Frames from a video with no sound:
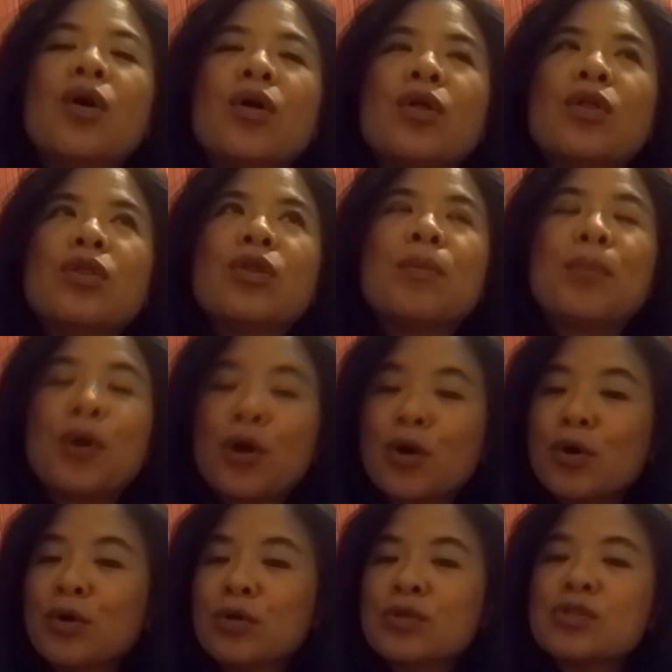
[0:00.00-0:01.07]
the
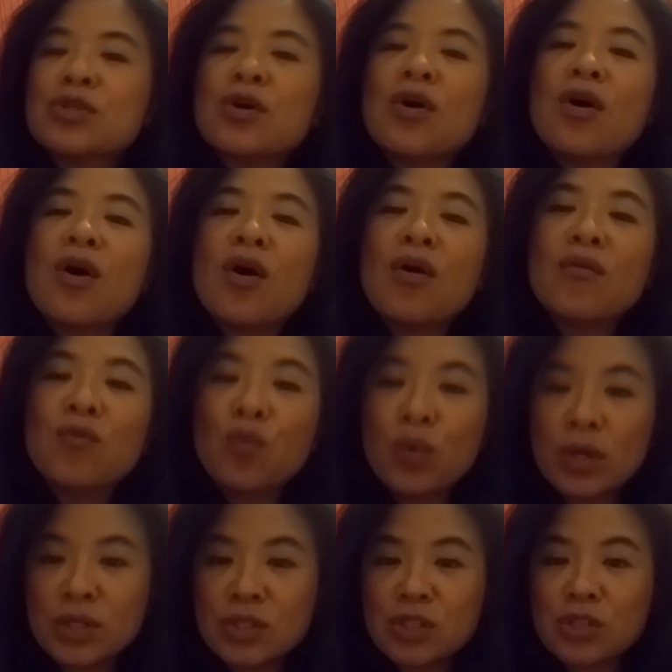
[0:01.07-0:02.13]
pearls of
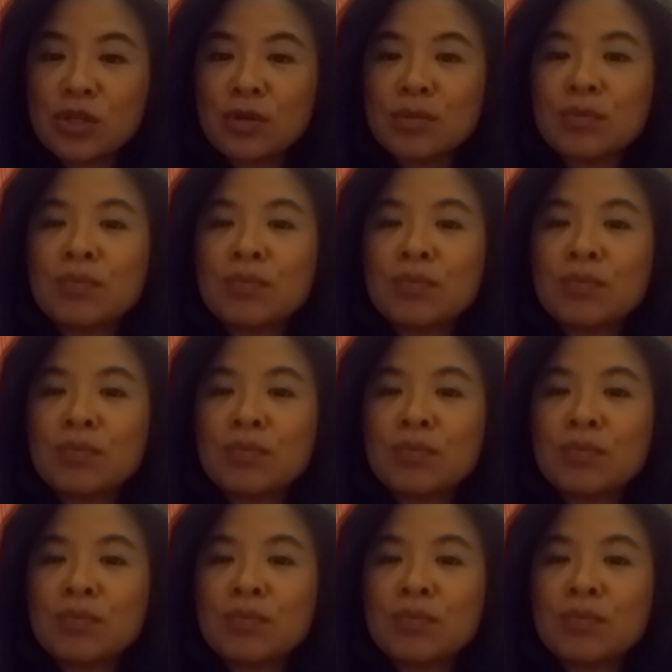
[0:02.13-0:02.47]
wisdom